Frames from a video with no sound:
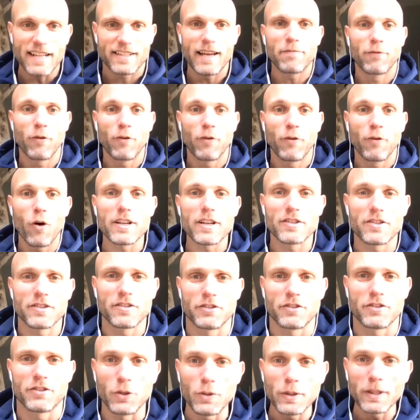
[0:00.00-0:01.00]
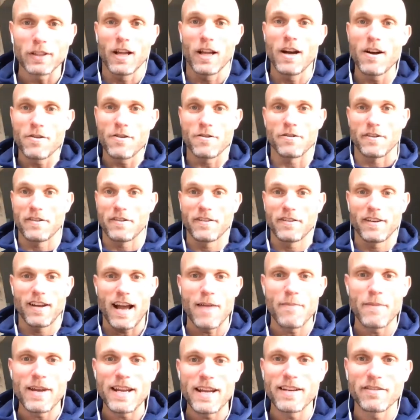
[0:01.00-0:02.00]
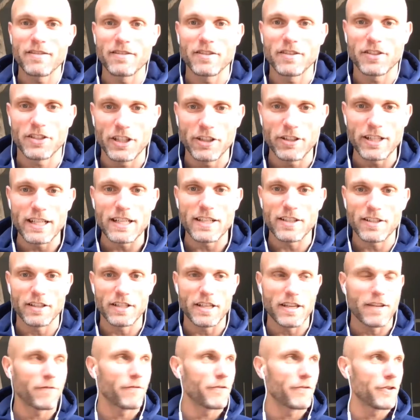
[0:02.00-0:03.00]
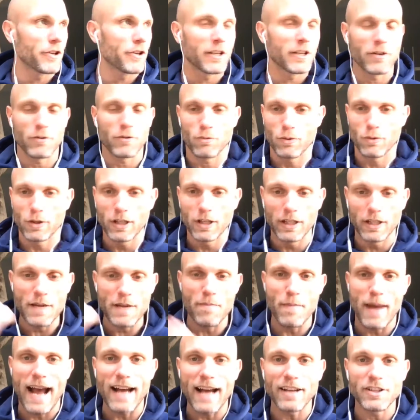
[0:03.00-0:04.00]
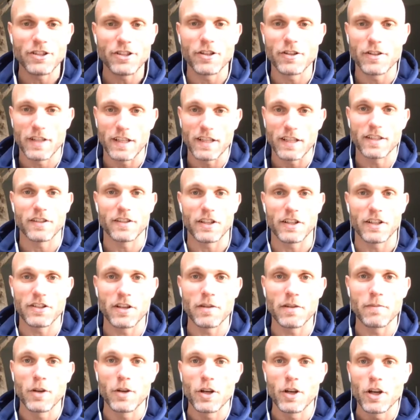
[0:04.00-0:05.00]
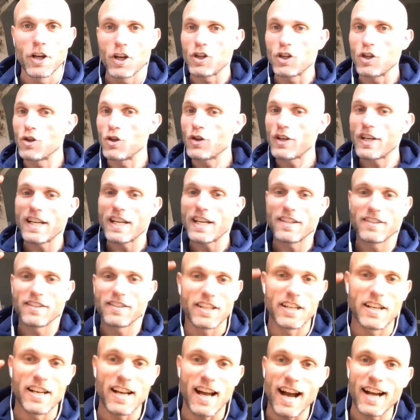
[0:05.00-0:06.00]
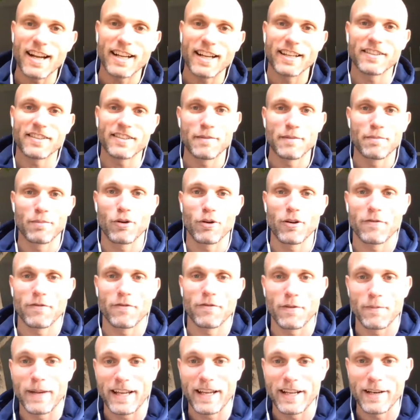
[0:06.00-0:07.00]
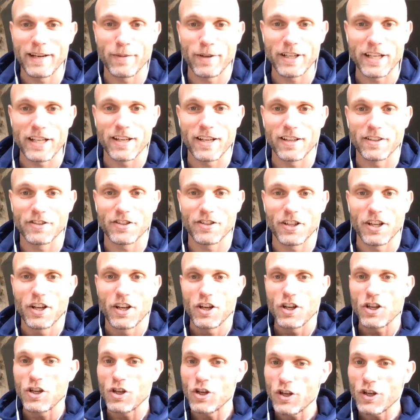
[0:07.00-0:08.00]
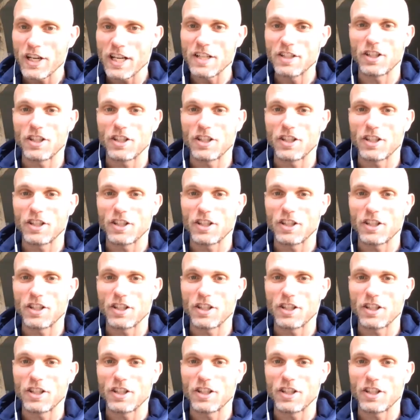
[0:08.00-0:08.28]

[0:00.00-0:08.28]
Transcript: 4 is do it alone. I mean, seriously, if you're going to really master this system, you need to not get support from anybody else. You need to